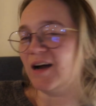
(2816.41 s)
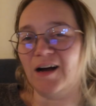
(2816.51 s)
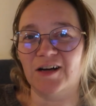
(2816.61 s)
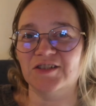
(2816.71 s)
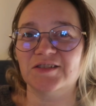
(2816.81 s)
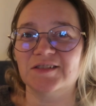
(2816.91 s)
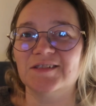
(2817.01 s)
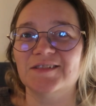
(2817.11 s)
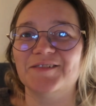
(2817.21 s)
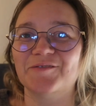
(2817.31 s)
harsh
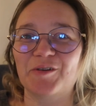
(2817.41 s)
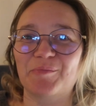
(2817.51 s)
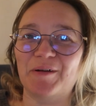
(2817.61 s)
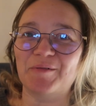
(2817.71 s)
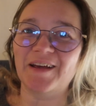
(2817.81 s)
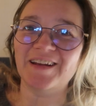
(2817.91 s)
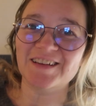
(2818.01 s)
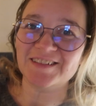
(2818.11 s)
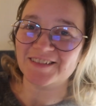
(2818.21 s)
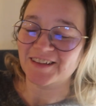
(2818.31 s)
with my
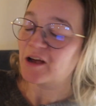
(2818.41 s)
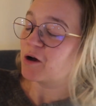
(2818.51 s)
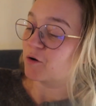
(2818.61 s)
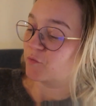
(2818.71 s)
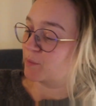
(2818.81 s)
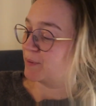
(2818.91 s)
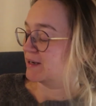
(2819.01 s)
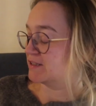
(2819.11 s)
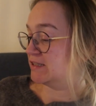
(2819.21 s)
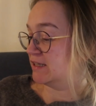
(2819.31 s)
ratings over the
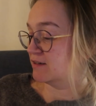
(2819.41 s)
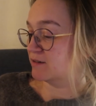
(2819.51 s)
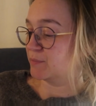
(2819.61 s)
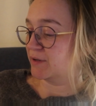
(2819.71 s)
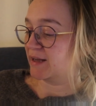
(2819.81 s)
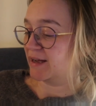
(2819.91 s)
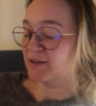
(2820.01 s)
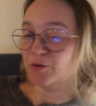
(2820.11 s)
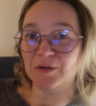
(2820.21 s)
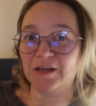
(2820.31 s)
past year, but I
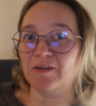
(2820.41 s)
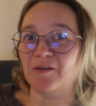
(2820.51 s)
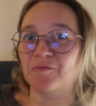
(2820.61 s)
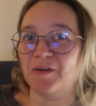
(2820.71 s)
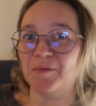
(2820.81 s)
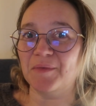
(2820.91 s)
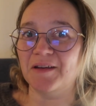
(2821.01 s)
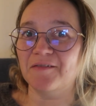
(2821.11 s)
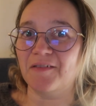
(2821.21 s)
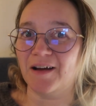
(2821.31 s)
don't give out very
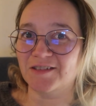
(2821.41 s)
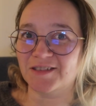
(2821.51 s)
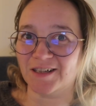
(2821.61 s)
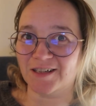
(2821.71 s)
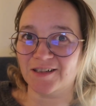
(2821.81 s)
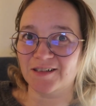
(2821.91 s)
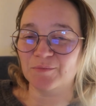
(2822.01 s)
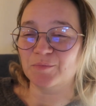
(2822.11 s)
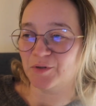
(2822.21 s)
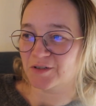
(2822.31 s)
many five-star
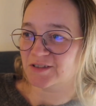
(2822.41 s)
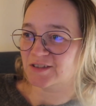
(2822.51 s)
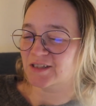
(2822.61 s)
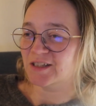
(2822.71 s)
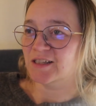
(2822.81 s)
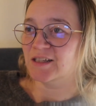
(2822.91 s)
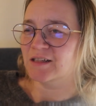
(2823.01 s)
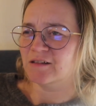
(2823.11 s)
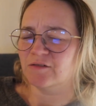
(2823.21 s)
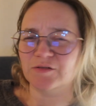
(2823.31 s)
books,
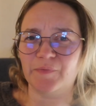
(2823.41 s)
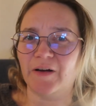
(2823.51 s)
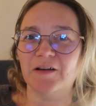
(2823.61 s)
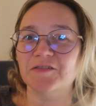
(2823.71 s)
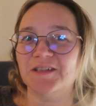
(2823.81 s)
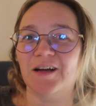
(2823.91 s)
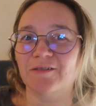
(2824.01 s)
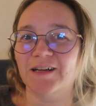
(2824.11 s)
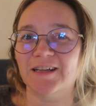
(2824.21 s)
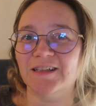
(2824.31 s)
five-star
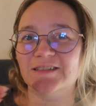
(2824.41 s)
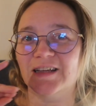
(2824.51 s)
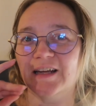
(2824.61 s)
ratings